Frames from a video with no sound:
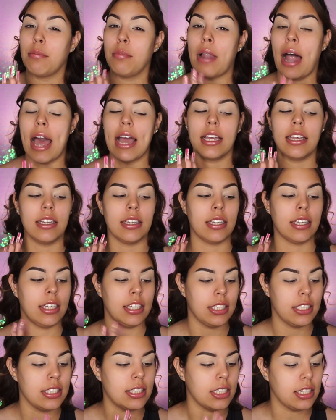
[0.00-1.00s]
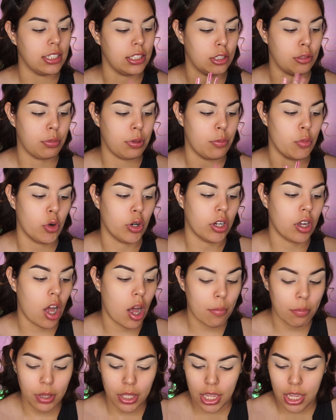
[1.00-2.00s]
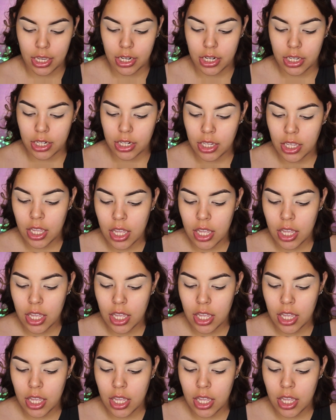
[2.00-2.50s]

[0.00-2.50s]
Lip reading: Black is a little bit more complicated.